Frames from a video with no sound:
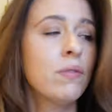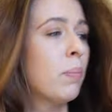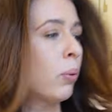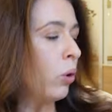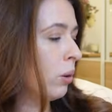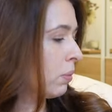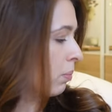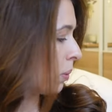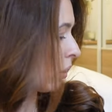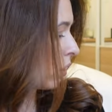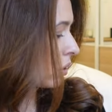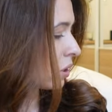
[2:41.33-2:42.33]
have an appointment
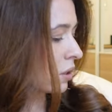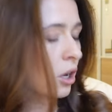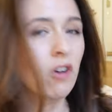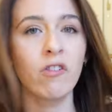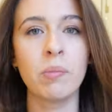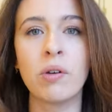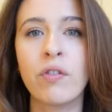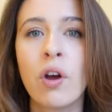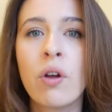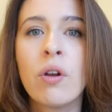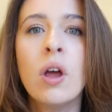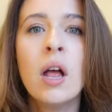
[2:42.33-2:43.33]
booked. I can't find my
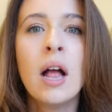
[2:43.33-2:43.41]
phone.